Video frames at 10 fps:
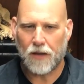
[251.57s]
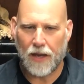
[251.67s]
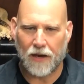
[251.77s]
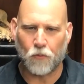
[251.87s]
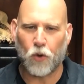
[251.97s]

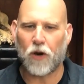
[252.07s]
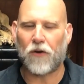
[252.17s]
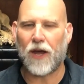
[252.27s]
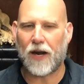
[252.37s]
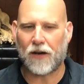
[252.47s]
and we are
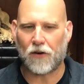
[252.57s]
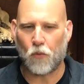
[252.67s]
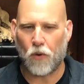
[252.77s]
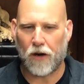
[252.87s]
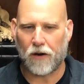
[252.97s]
not
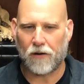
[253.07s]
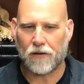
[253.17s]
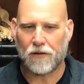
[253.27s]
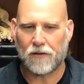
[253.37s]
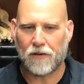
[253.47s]
unaware
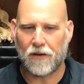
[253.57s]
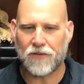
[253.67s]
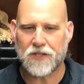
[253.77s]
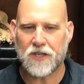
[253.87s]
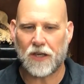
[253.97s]
of
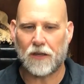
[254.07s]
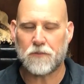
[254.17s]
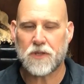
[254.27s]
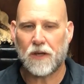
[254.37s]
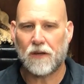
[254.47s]
his
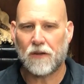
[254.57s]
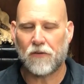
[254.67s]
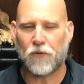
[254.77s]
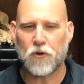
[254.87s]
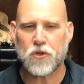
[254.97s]
schemes. The
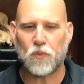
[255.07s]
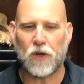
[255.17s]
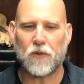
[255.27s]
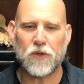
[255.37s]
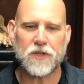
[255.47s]
first
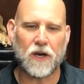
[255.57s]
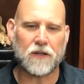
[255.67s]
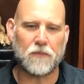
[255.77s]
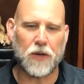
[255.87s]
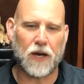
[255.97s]
week we
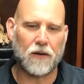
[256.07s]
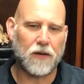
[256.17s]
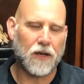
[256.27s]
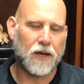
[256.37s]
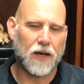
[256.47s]
talked about
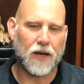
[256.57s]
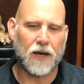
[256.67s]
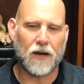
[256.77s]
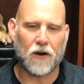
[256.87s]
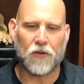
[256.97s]

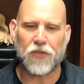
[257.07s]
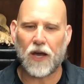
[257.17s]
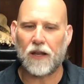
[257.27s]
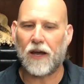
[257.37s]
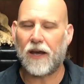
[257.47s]
uh, our
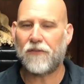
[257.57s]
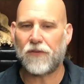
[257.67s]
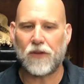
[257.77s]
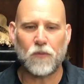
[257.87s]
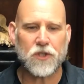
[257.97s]
thought life,
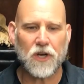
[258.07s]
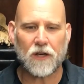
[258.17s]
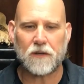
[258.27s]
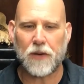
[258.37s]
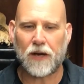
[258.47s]
and then we
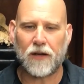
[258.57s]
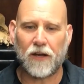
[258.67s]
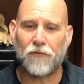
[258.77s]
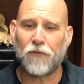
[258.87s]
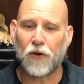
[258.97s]
talked about
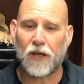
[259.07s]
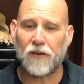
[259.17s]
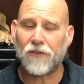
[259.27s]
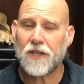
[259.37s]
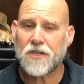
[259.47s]

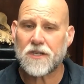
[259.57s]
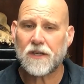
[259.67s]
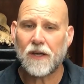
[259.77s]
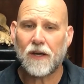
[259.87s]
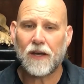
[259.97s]
unforgiveness
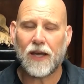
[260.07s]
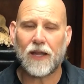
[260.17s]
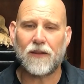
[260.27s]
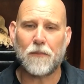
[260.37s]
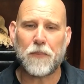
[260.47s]

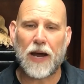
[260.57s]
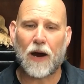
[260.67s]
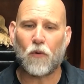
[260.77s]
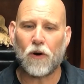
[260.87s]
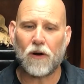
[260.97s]
and the
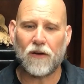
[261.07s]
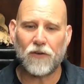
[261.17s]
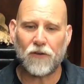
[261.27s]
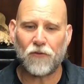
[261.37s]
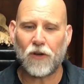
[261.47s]
power of
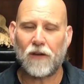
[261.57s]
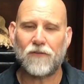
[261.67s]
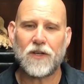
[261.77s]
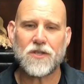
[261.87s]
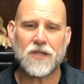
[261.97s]

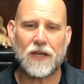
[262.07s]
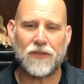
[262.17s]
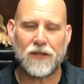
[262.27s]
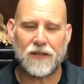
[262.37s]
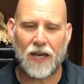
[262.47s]
unforgiveness and
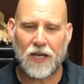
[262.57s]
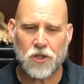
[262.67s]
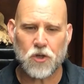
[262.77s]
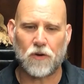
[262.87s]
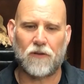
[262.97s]
the
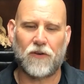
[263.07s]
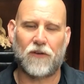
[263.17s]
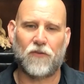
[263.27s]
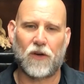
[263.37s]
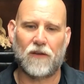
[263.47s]
danger of
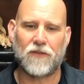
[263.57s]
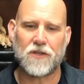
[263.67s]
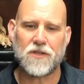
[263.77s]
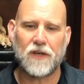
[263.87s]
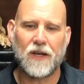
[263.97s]

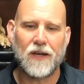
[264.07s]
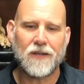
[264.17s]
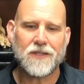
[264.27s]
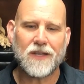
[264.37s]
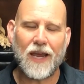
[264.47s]
unforgiveness.
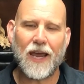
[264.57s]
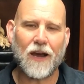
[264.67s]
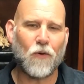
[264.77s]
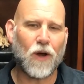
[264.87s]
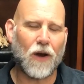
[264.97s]
Today,
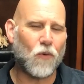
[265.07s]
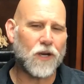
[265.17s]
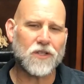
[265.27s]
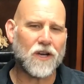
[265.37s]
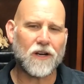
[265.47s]
I, want
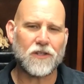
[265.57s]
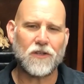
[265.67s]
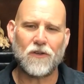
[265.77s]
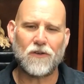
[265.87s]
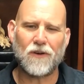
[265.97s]
to talk to
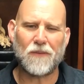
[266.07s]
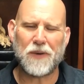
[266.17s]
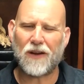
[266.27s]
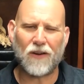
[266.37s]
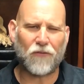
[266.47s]
you
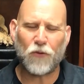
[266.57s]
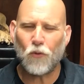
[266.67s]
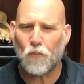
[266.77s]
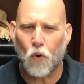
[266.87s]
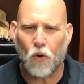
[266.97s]
about a few
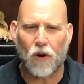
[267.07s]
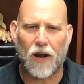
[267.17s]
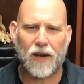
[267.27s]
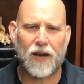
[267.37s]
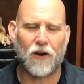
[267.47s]
more
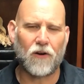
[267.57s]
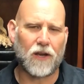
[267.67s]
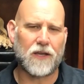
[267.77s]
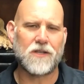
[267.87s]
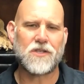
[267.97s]

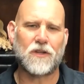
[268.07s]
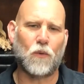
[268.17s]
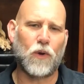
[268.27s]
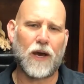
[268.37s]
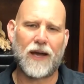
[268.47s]
areas
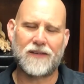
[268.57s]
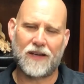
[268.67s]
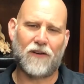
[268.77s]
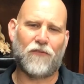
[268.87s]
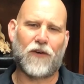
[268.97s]
that we
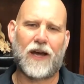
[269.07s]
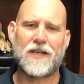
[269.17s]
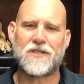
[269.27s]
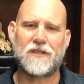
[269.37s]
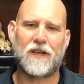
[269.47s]
identify
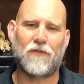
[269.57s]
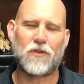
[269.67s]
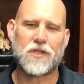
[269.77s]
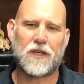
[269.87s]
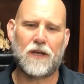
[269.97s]
as the
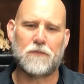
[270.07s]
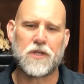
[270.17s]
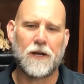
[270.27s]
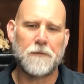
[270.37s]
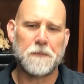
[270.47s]
devil's schemes.
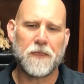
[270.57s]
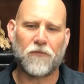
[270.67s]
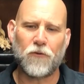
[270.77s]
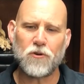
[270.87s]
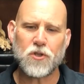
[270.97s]
The
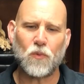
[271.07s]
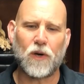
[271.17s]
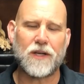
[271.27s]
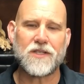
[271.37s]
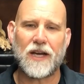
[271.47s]
first
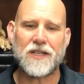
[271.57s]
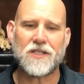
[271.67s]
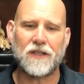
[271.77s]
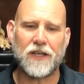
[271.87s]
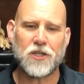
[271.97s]
one is
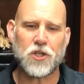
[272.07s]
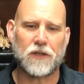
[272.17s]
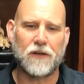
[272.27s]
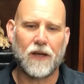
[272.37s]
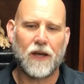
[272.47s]

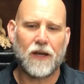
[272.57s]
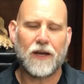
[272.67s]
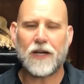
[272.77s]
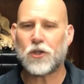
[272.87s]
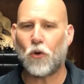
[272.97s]
isolation.
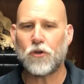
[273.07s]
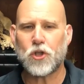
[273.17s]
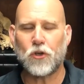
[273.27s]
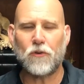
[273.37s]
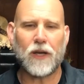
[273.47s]
Now, I told
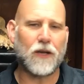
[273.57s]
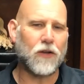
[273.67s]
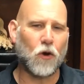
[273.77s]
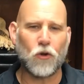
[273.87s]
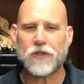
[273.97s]
you in
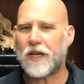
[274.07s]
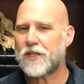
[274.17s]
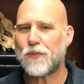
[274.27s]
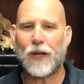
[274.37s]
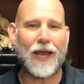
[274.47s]
the Old
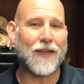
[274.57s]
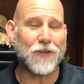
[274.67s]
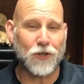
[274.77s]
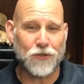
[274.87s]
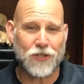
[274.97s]
Testament and
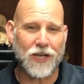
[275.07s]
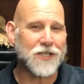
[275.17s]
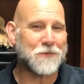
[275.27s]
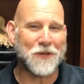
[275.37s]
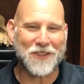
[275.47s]
the New
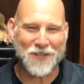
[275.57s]
Testament,